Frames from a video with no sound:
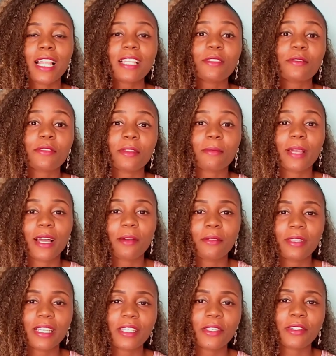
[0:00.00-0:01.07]
Let's do some
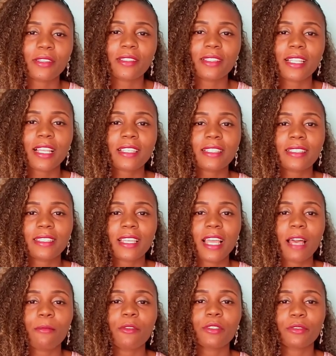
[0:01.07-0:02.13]
calculations. Let's see
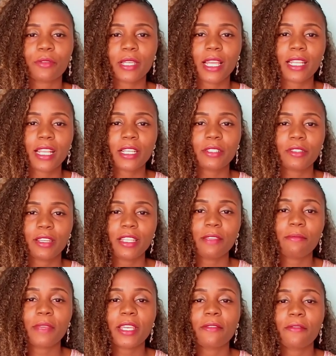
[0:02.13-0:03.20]
how much we can actually
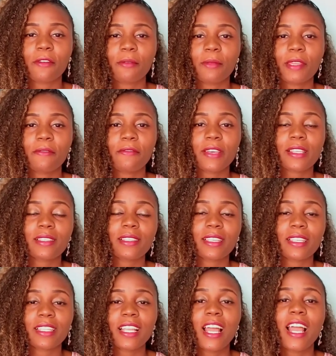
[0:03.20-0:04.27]
make from
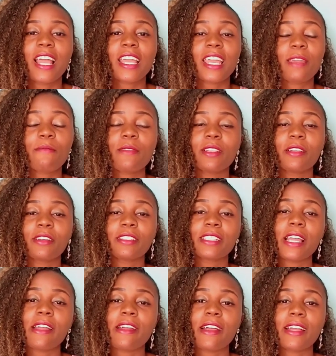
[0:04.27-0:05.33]
investing 1 million
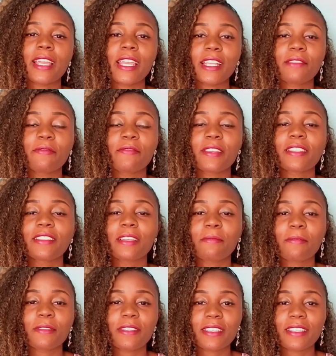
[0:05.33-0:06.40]
naira in fixed
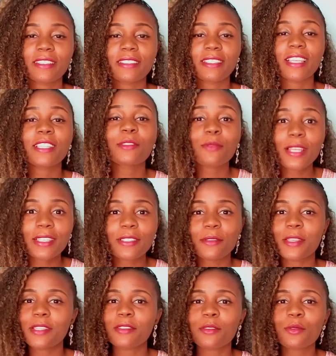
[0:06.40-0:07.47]
deposits in
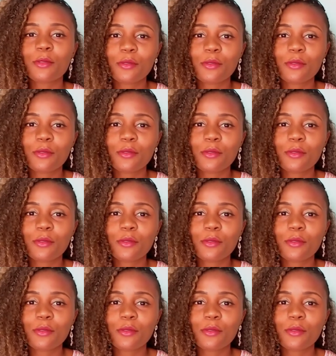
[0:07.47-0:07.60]
2022.